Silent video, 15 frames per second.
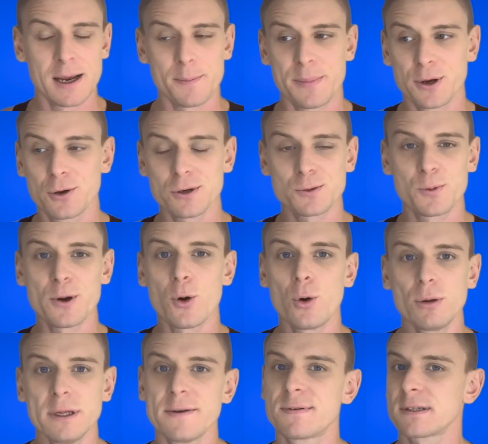because we
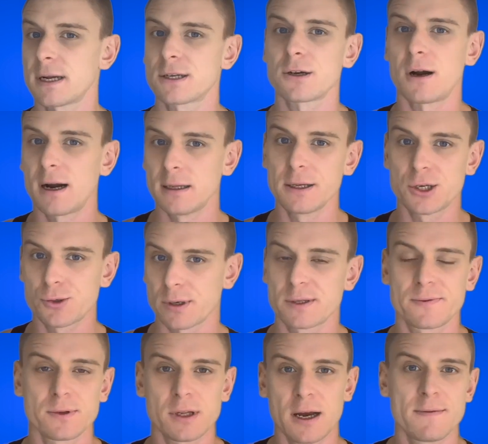all live such highly
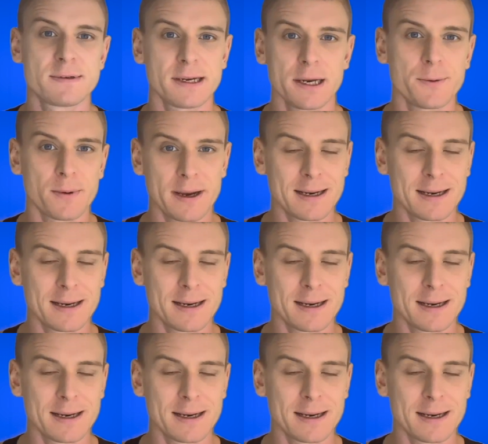stressful lives anyway,